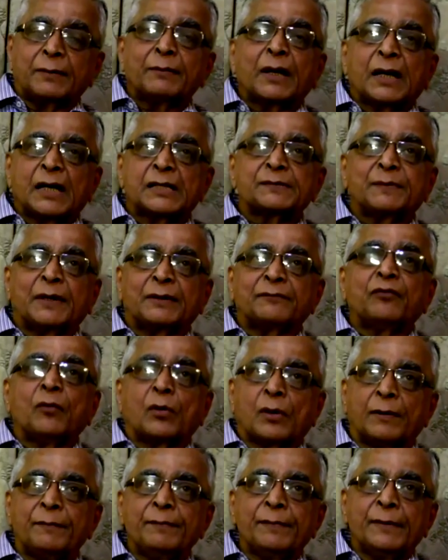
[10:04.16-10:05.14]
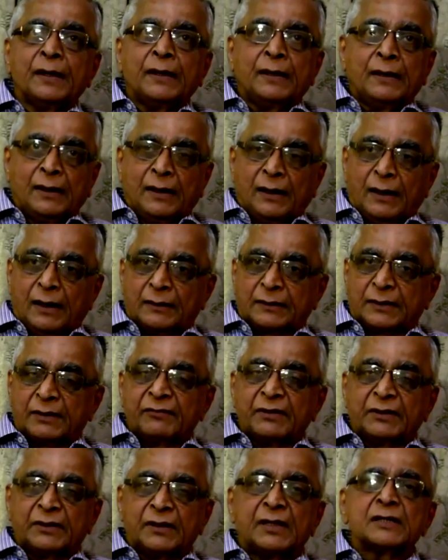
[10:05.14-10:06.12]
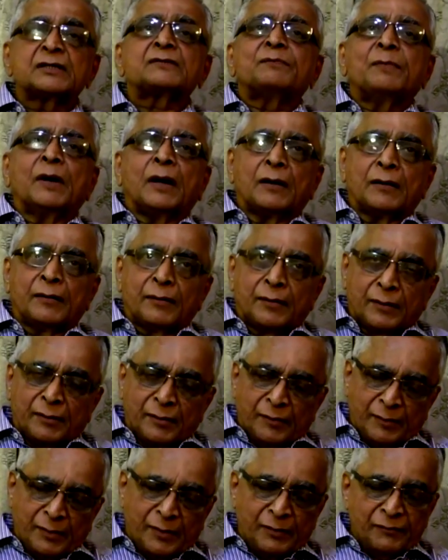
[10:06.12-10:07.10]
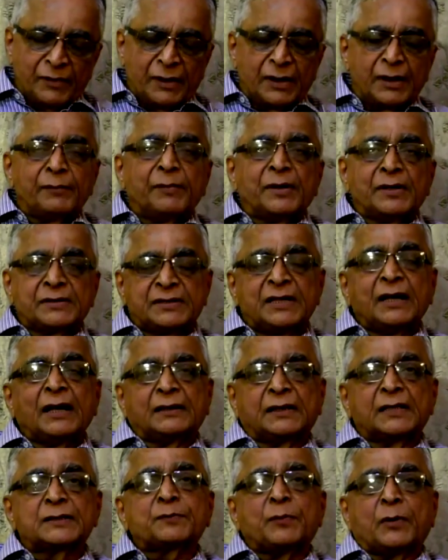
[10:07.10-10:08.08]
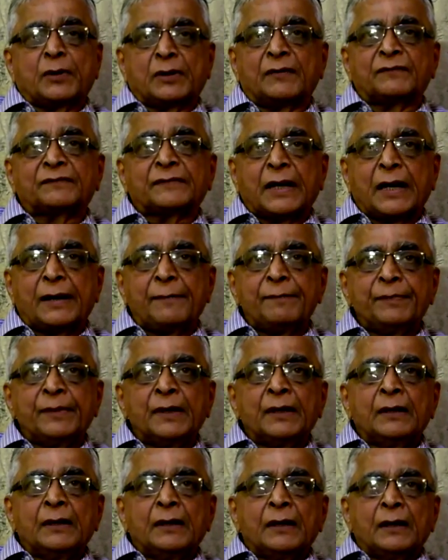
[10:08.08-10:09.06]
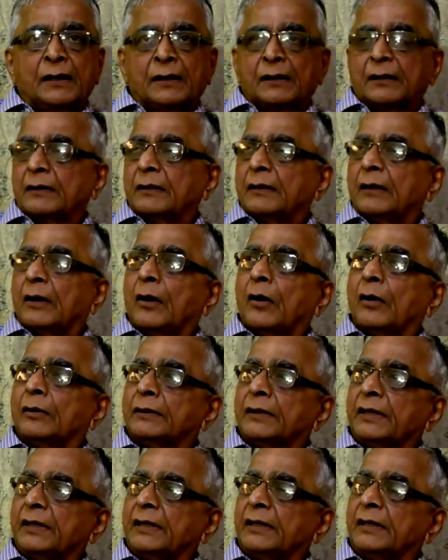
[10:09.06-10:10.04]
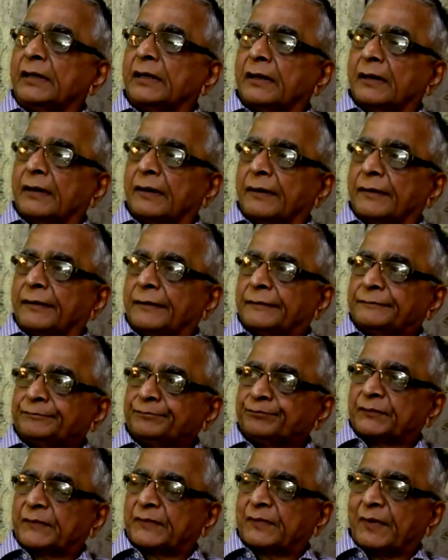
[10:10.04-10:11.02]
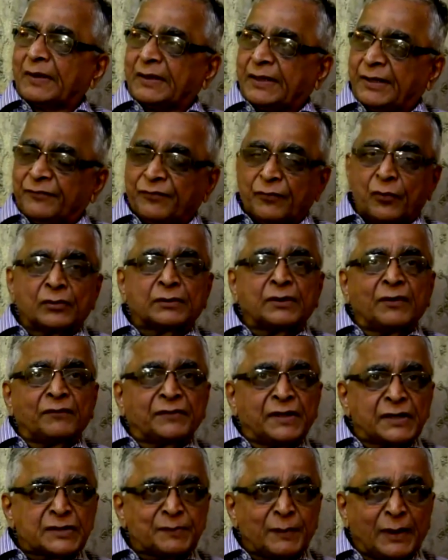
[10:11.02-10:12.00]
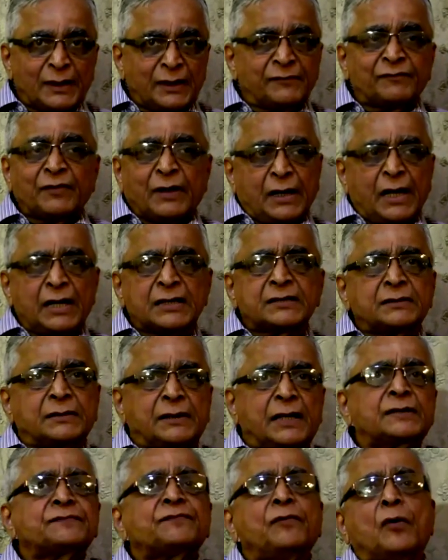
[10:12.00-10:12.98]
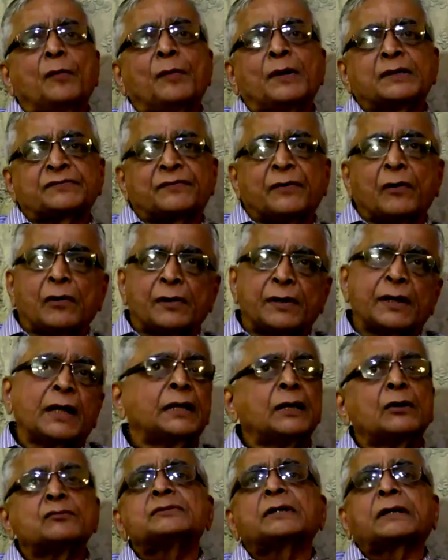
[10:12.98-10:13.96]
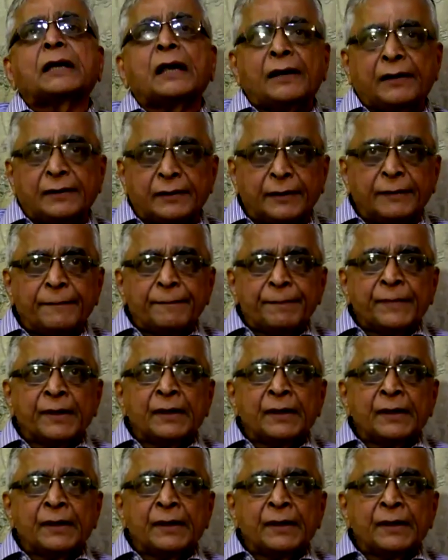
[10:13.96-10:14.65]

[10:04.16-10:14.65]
Management Forum. Activity is very busy at this point of time. On the 24th of this month, in fact next 4 months we already announced the calendar.